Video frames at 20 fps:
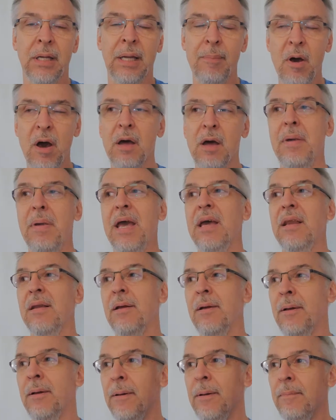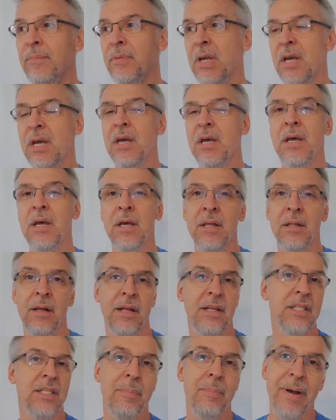Come on, man.
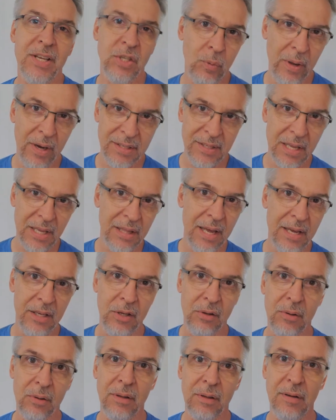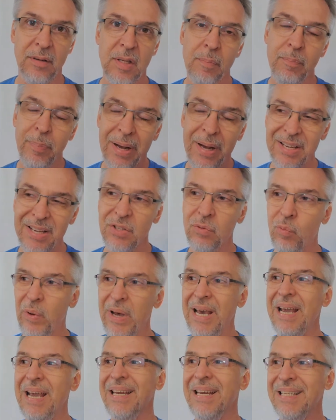It's the best way to say thank you. It's the best
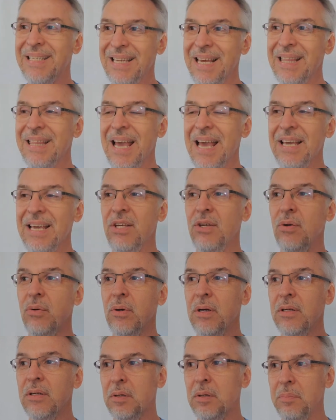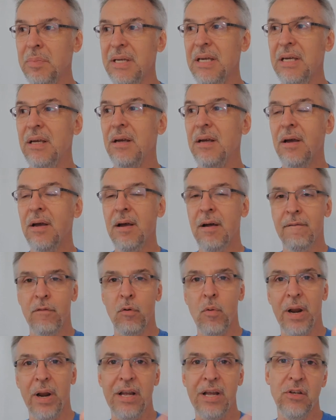way to say thank you to me
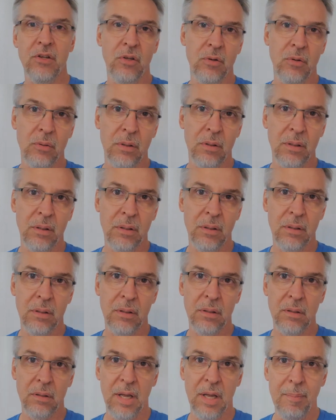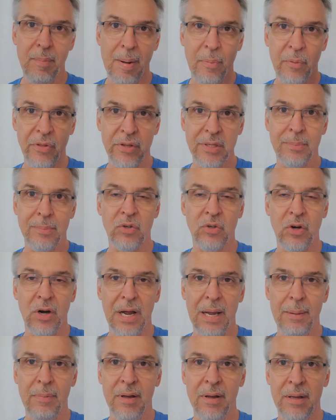for what I do. Hit me up with a
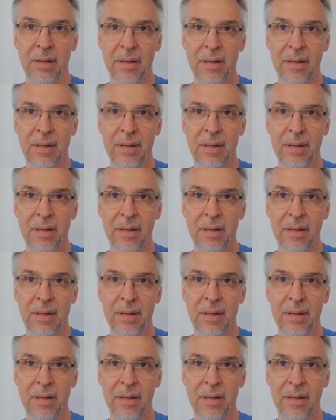subscribe.